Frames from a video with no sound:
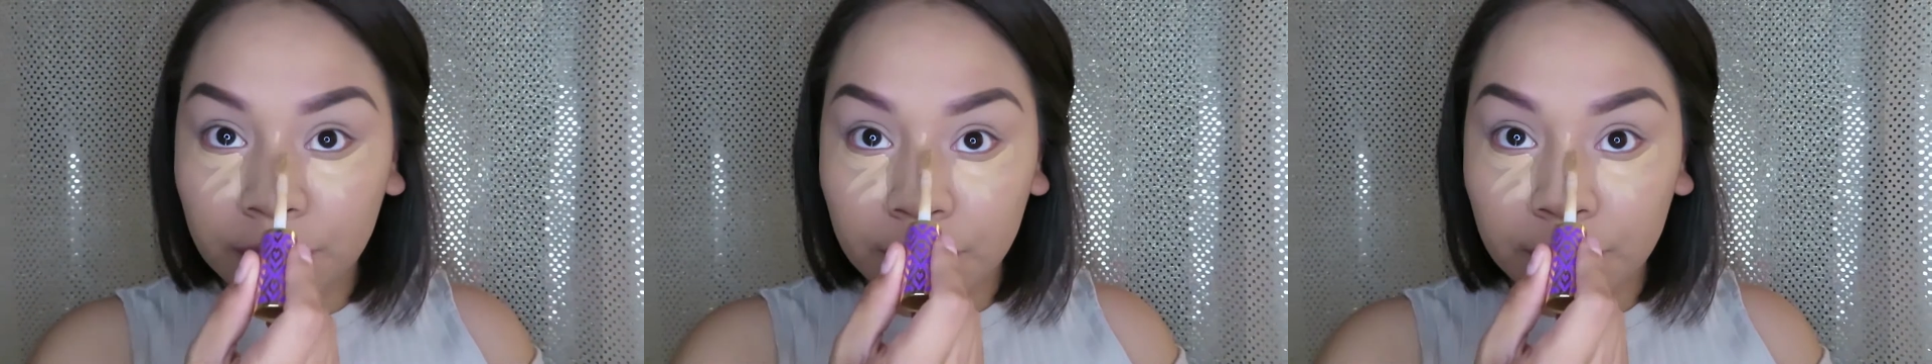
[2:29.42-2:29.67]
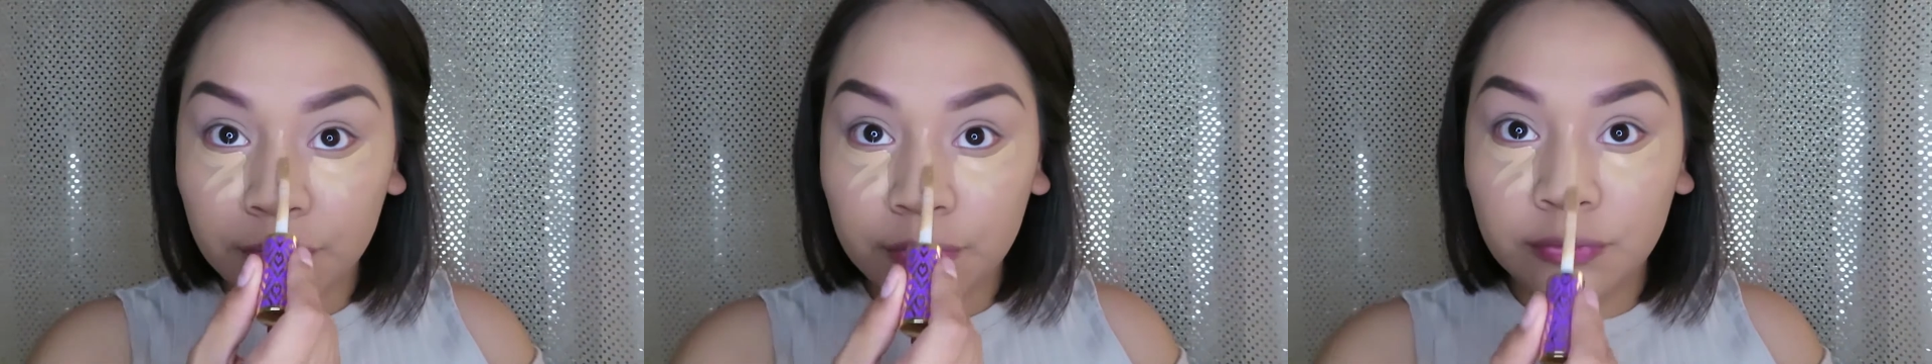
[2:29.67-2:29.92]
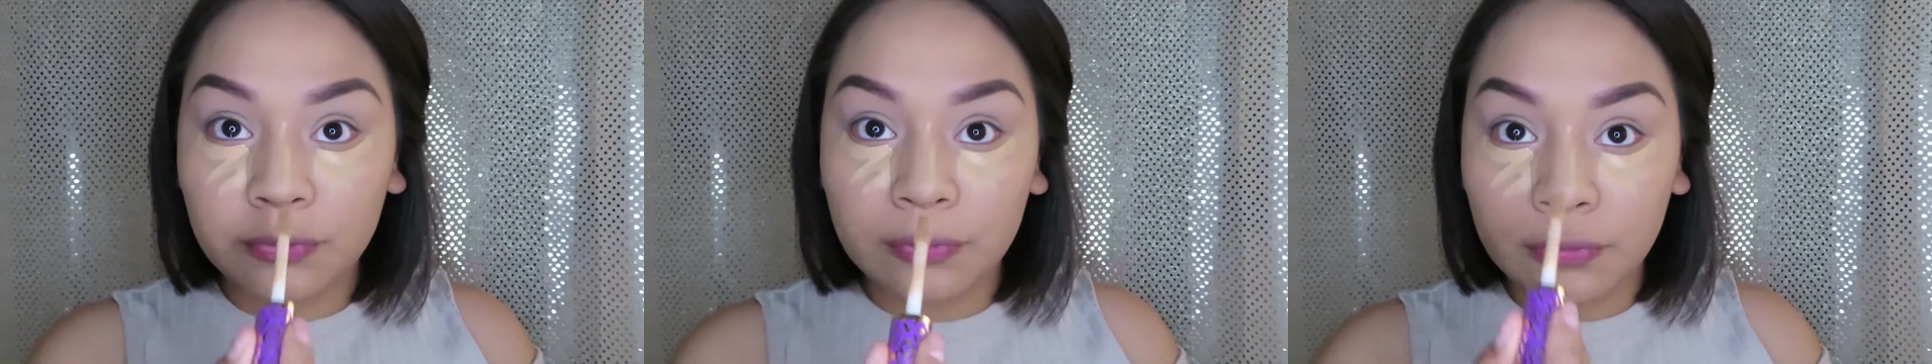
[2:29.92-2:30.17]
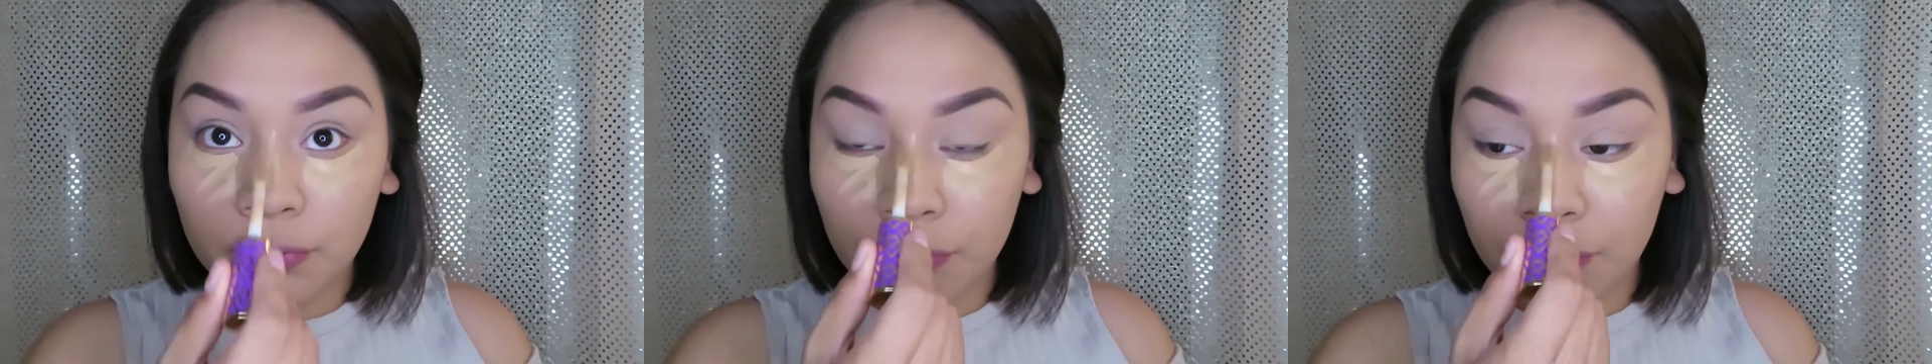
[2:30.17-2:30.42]
And then I'm
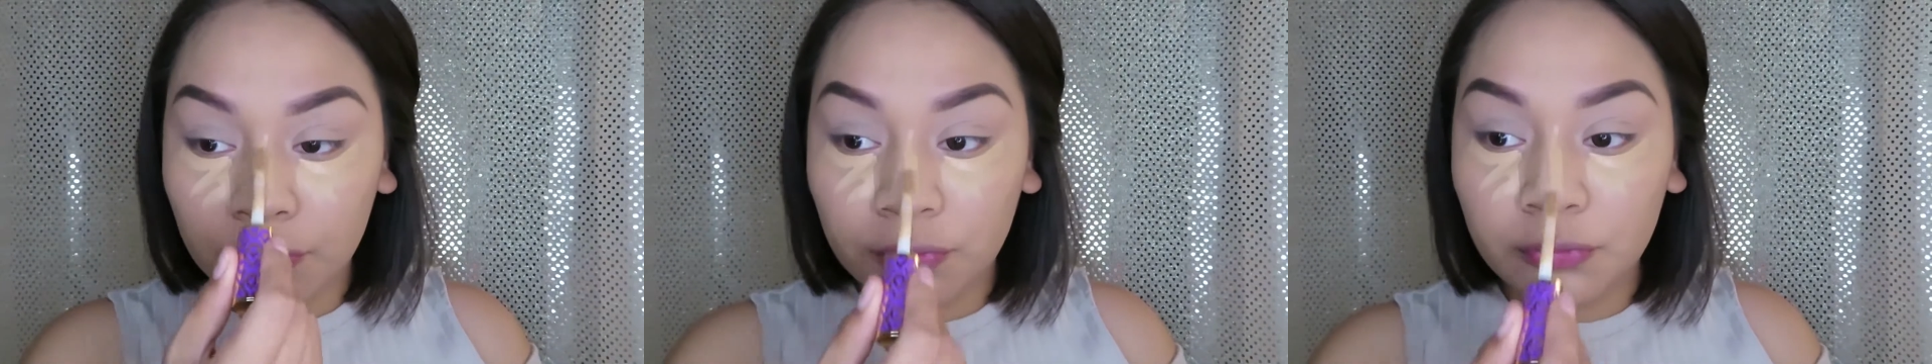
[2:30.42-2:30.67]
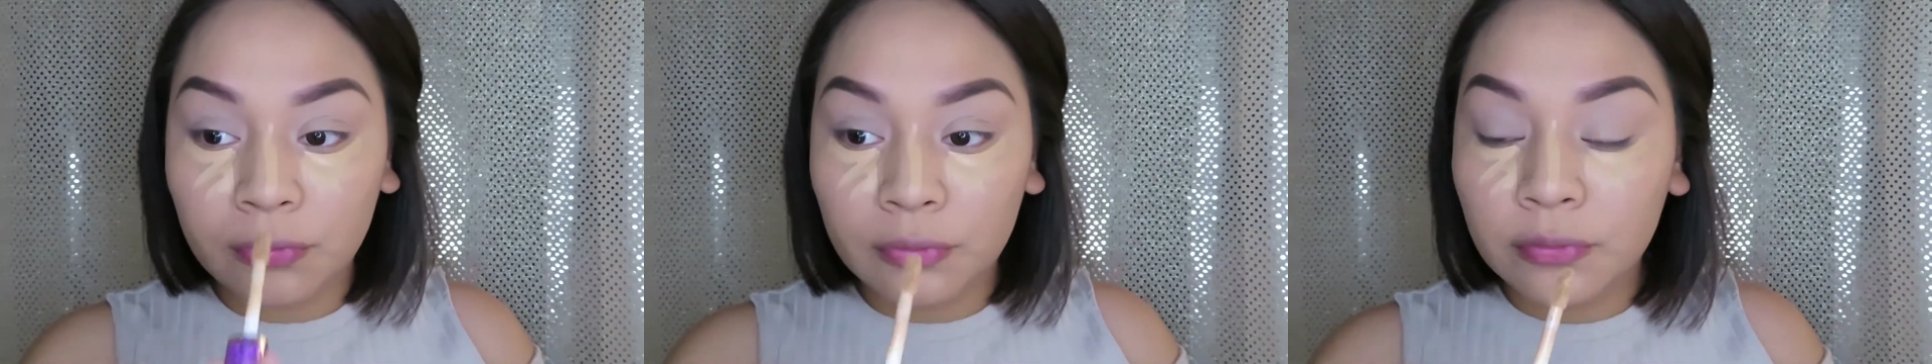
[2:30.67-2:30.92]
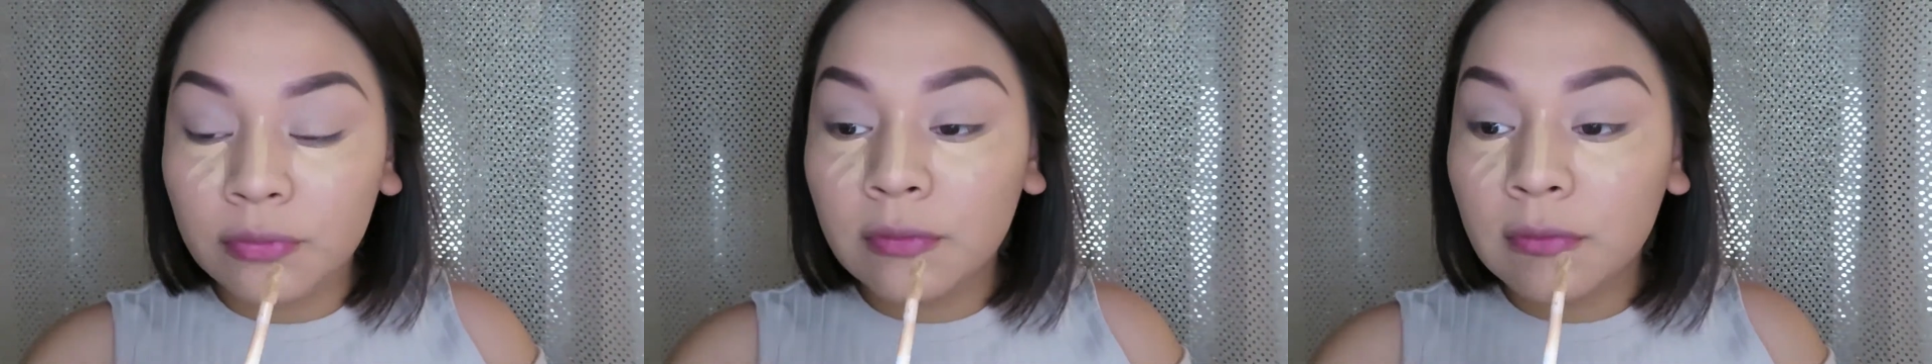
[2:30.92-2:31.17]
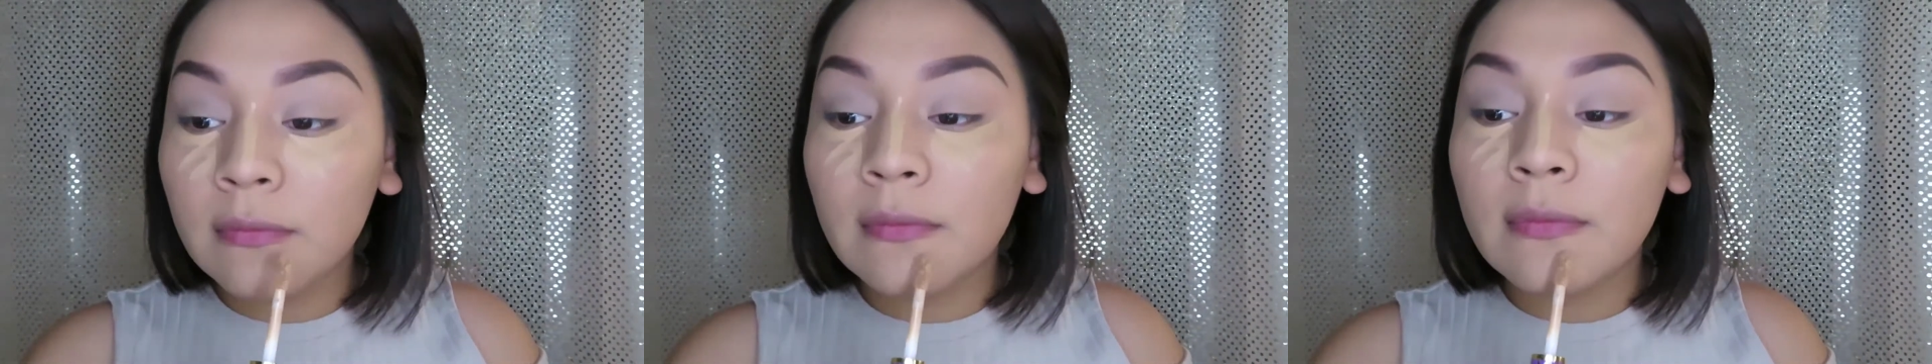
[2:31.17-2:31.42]
going to put a little bit
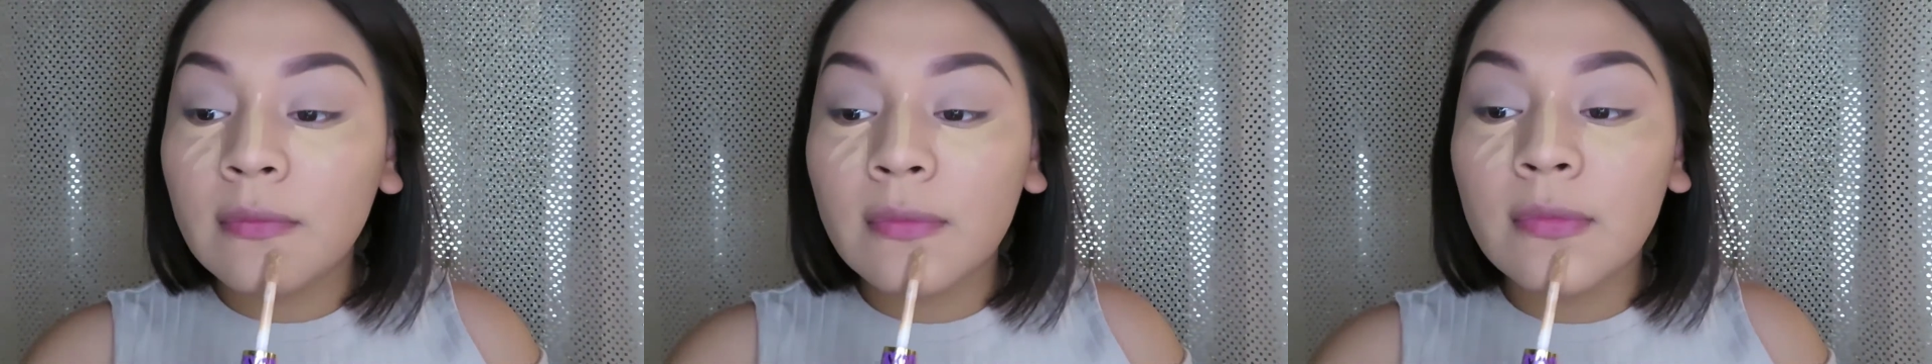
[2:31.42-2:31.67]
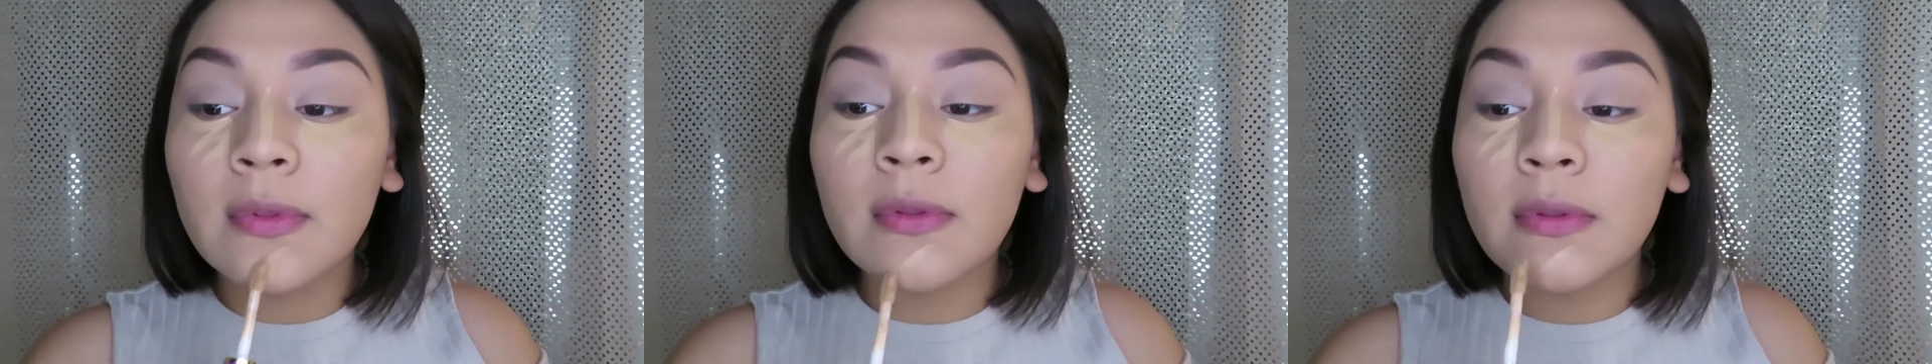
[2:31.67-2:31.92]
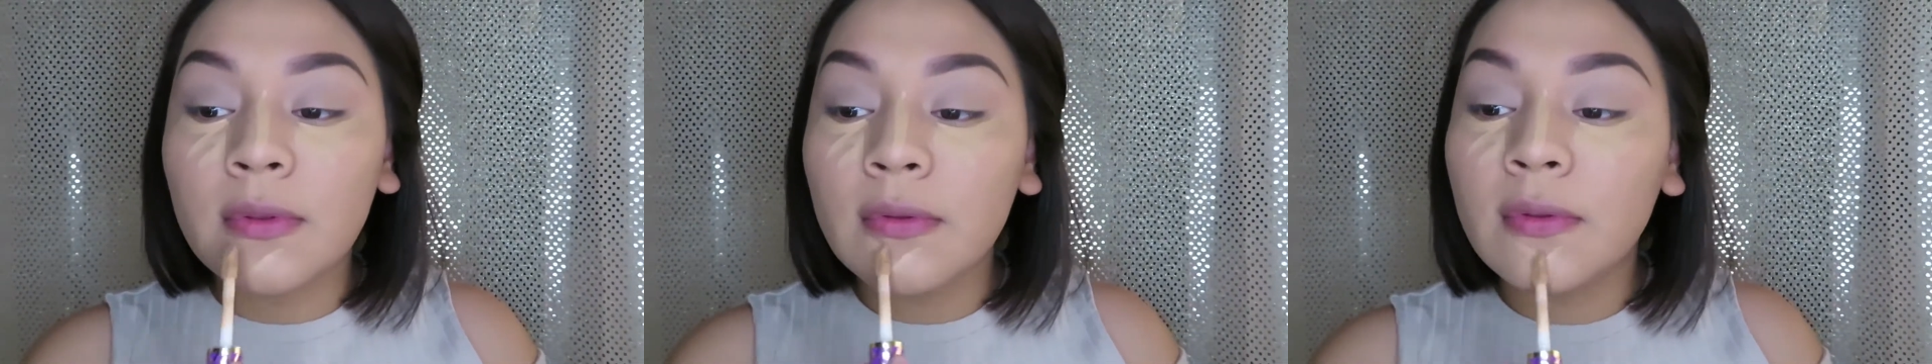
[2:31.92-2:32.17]
on the bottom of my